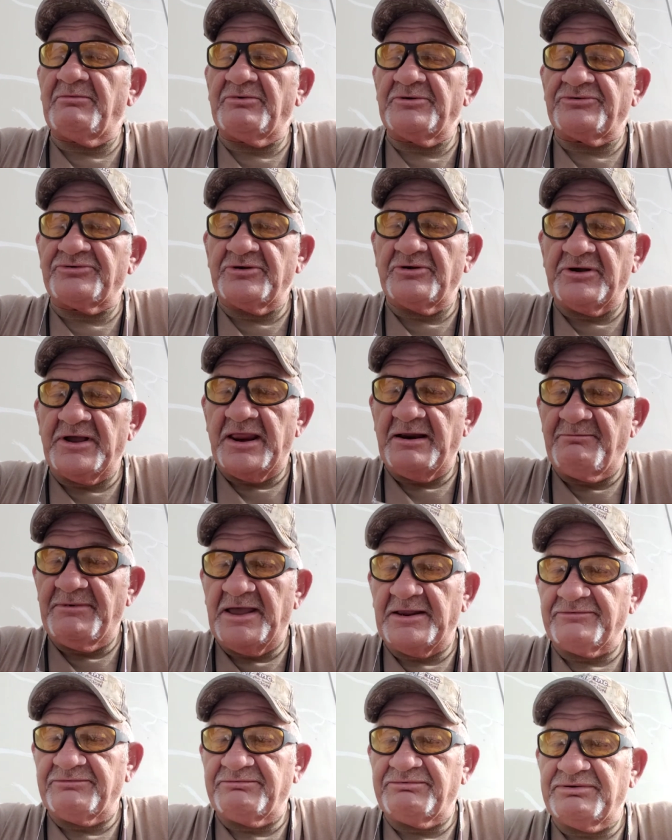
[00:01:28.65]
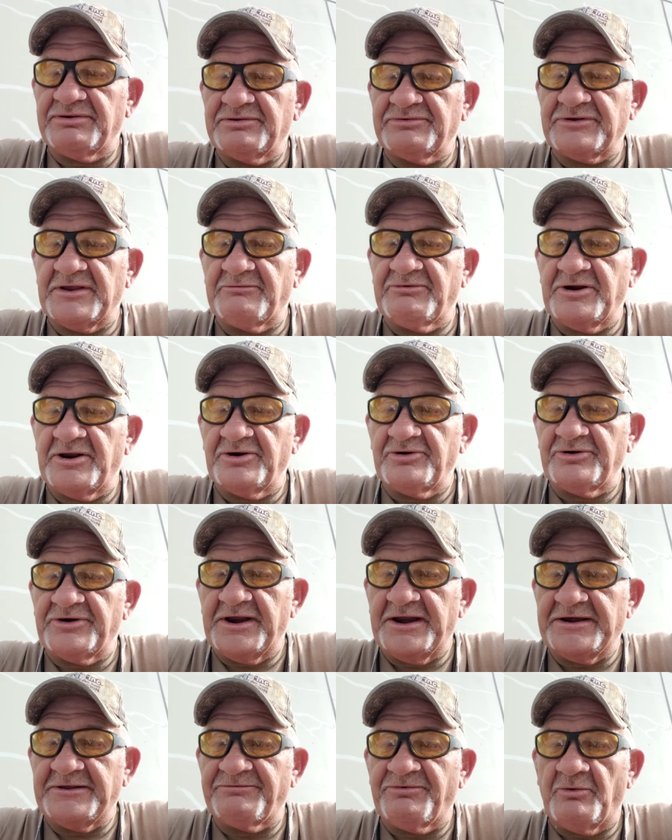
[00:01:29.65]
We still got about
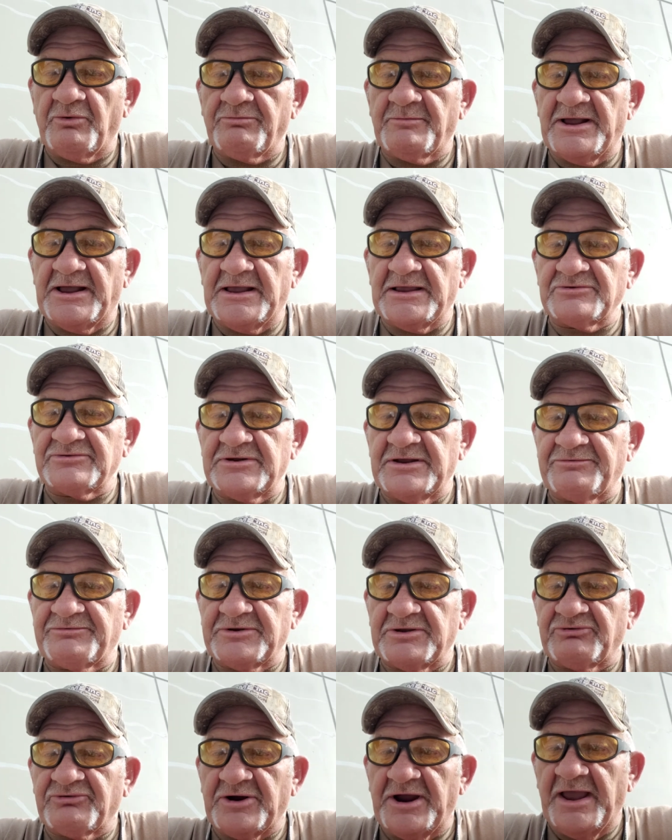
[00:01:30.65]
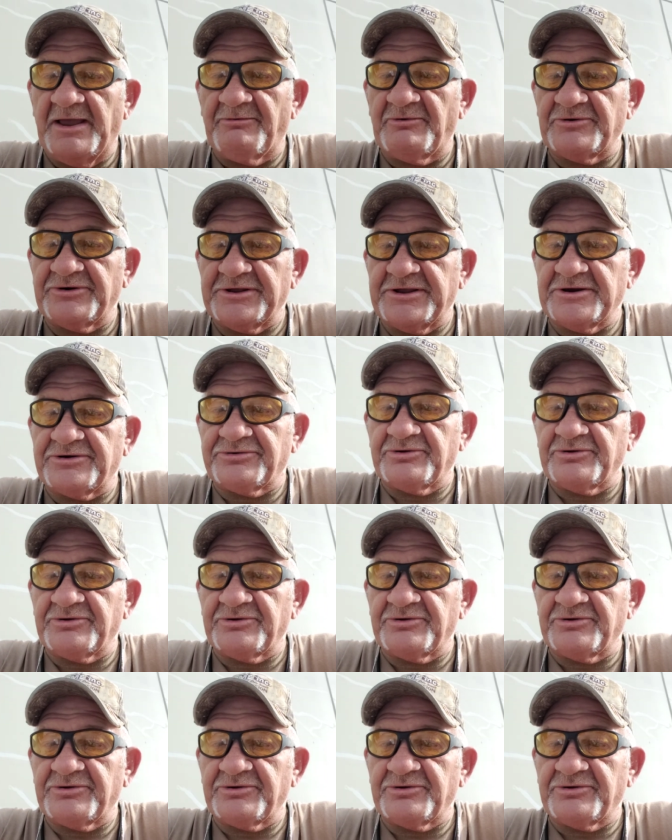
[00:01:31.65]
784 miles left to travel to get